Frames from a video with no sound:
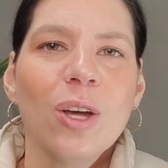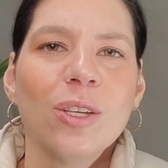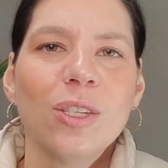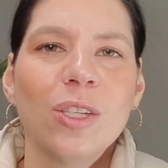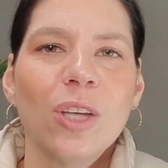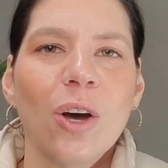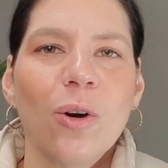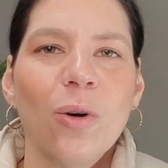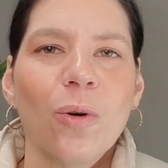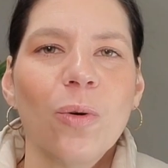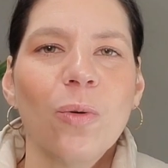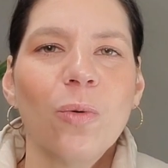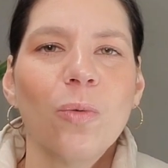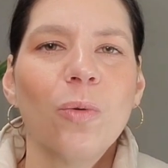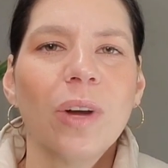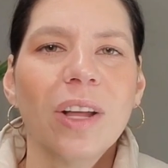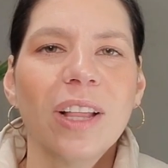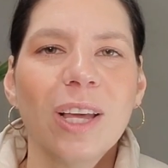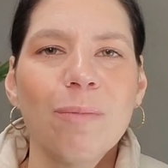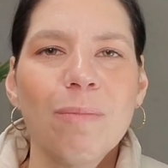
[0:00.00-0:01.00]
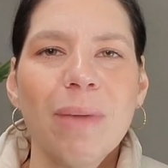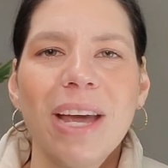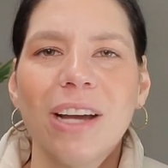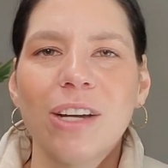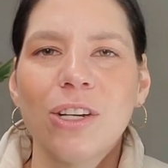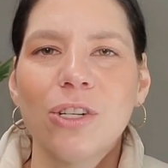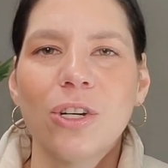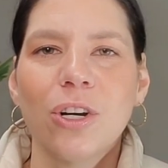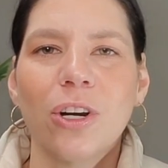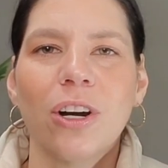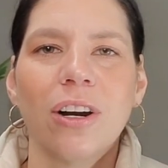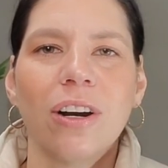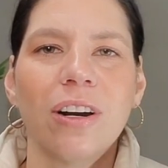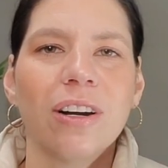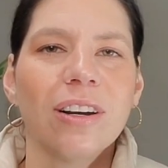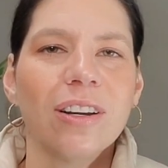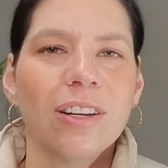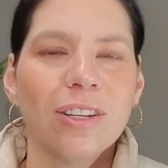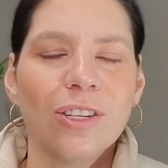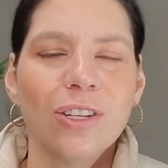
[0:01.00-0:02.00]
So really make
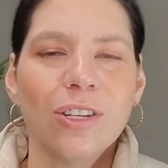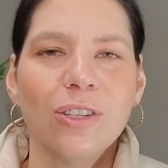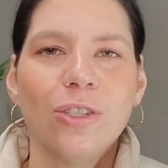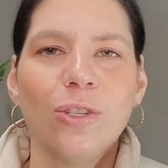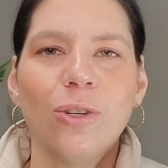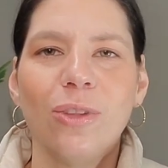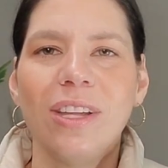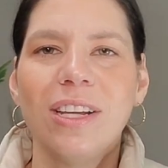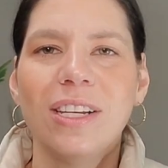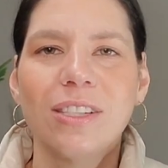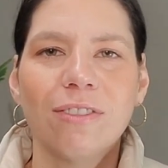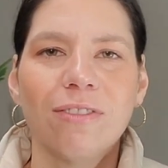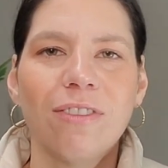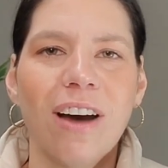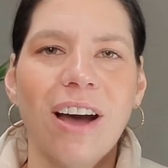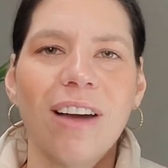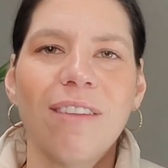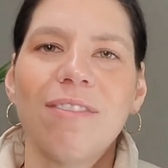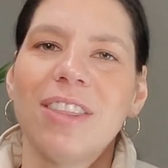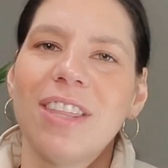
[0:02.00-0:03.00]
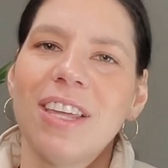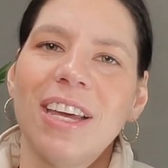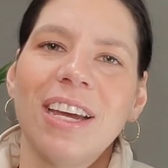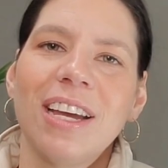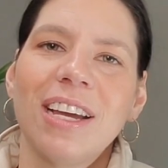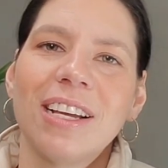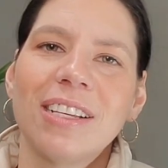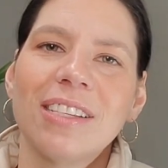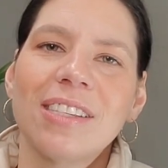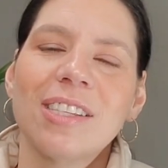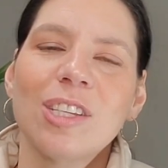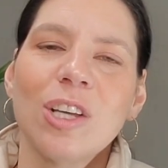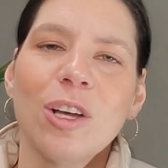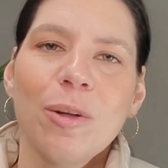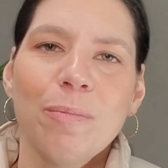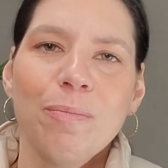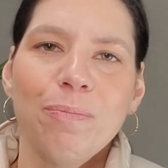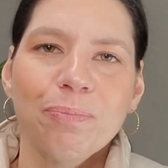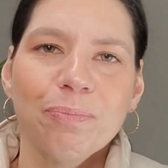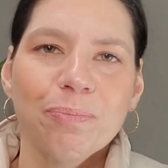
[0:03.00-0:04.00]
sure to do these 5 things
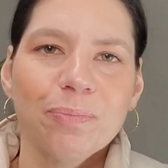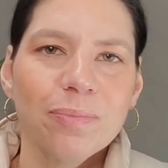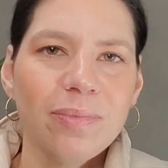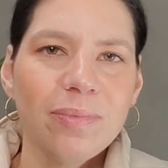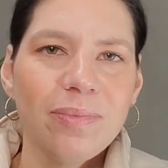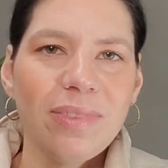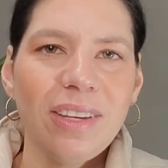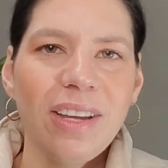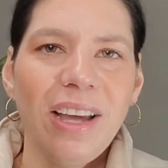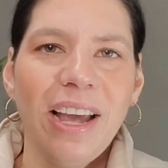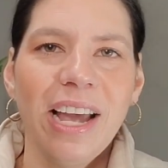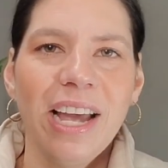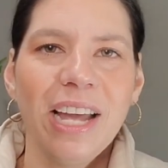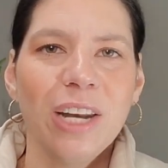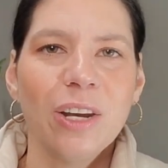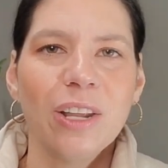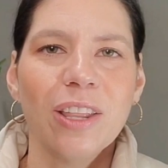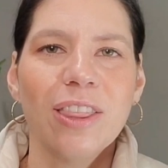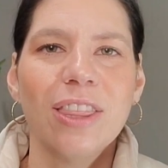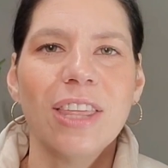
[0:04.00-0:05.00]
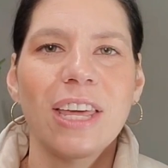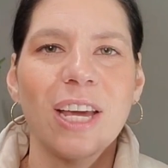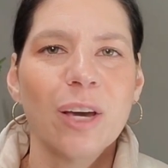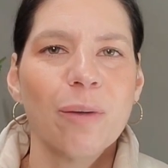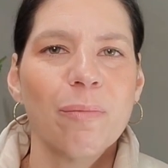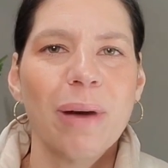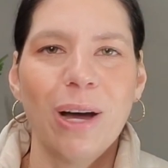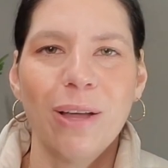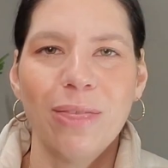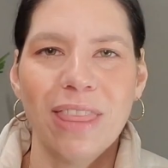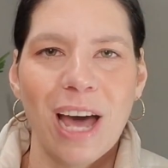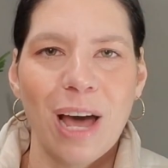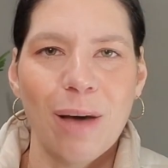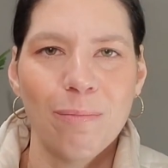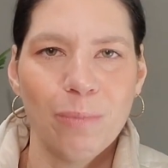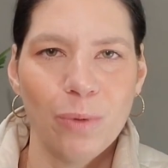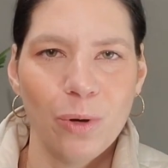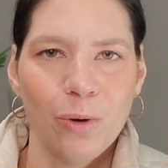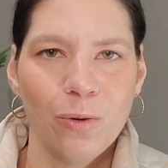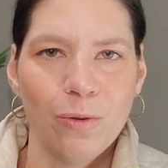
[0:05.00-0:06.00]
and think about
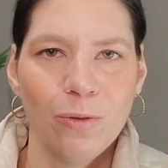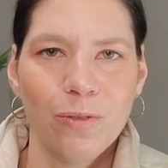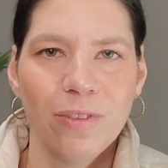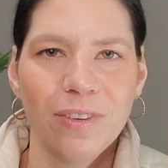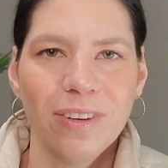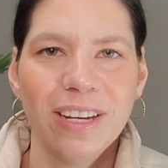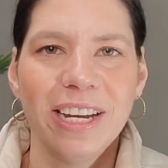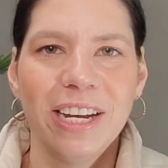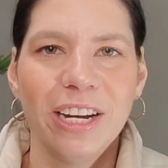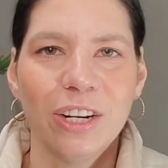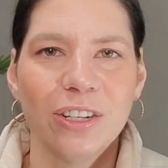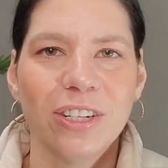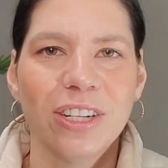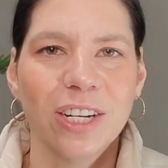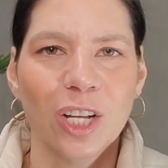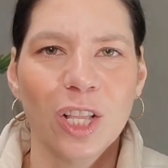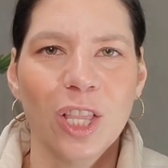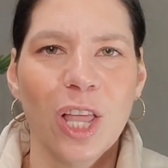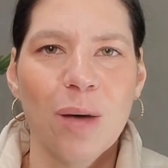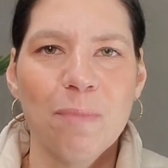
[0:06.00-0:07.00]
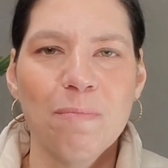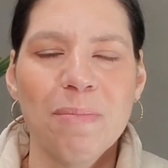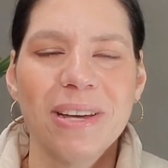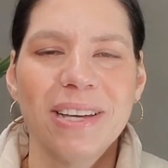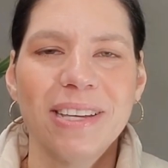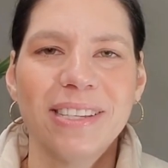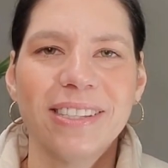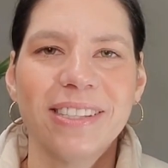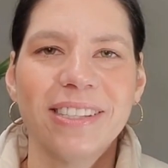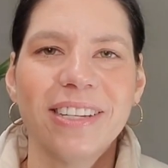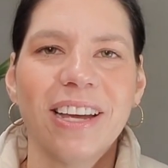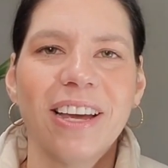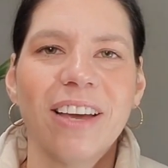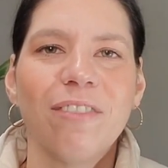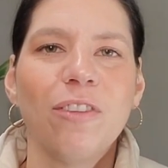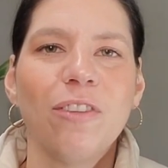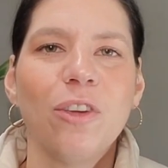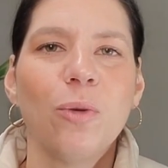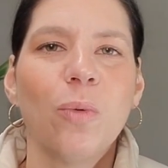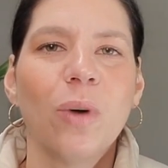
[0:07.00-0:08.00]
that move here to Columbus.
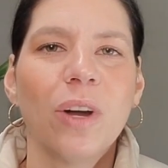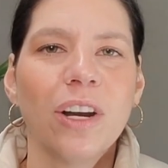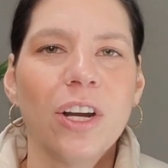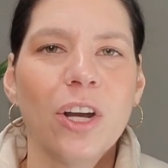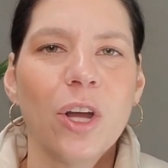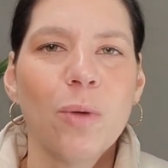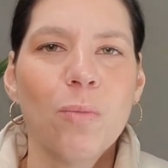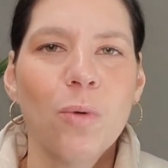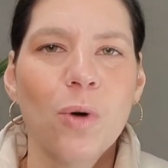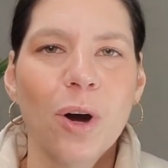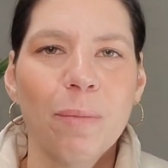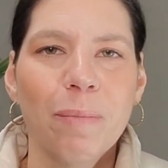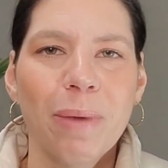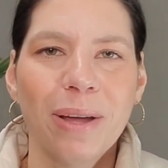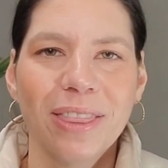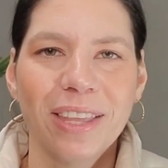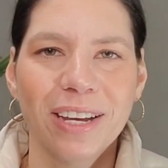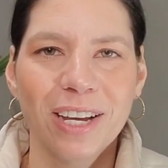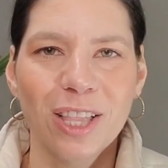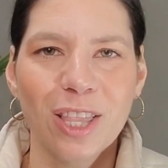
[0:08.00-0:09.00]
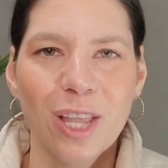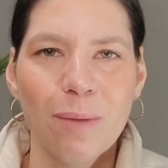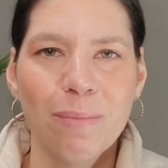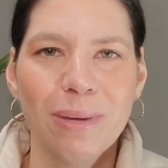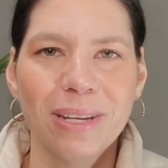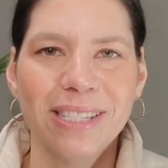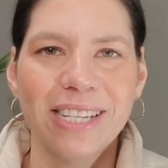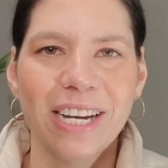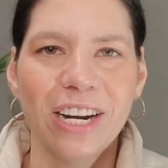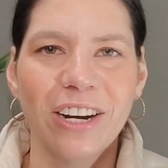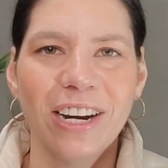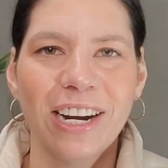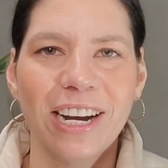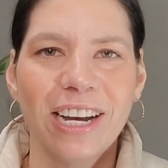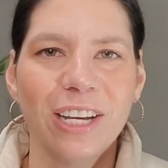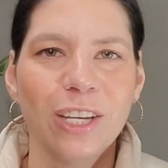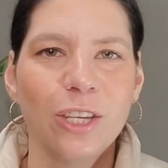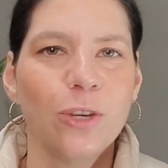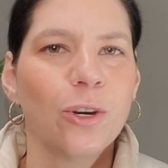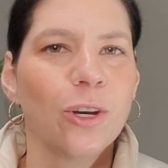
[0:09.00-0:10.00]
If you want to know more about the Columbus
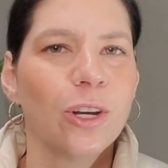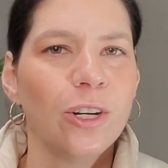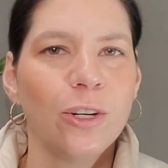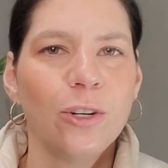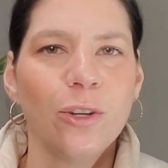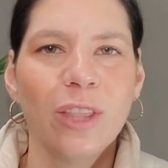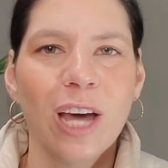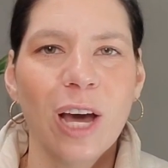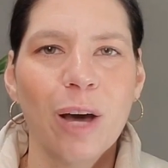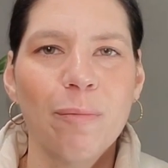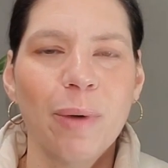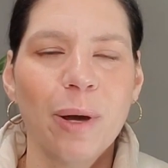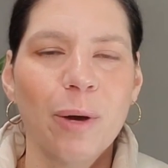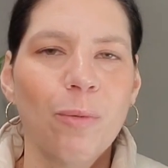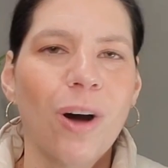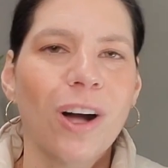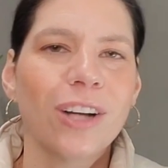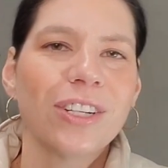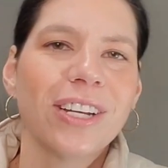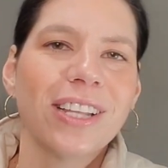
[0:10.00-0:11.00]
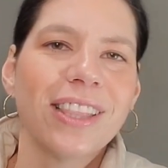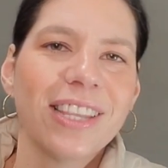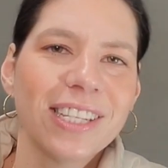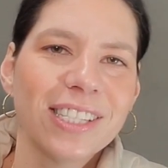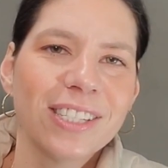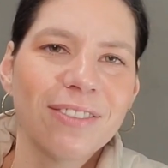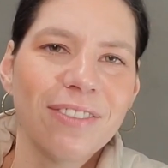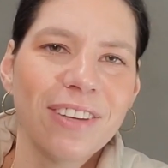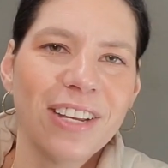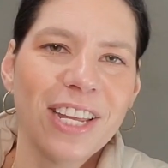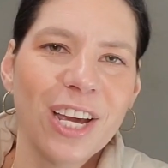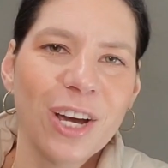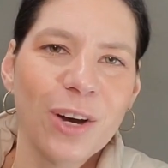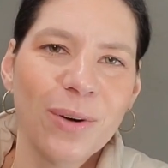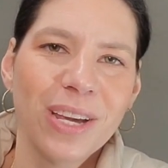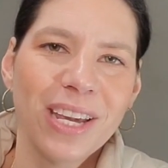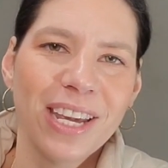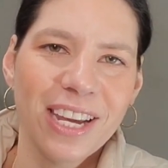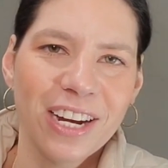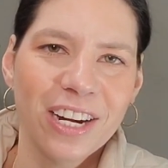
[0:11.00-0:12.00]
area, you can do that by watching this
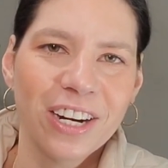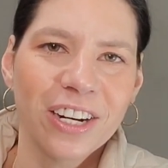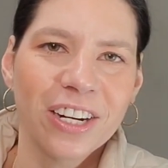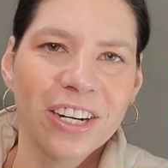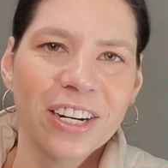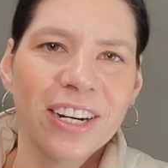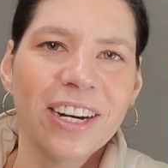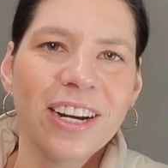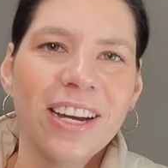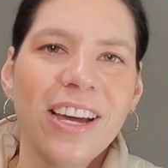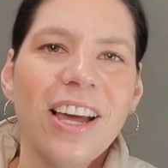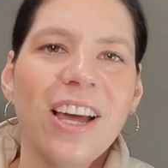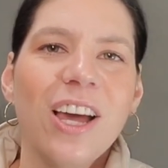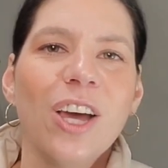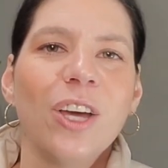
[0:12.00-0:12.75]
video here.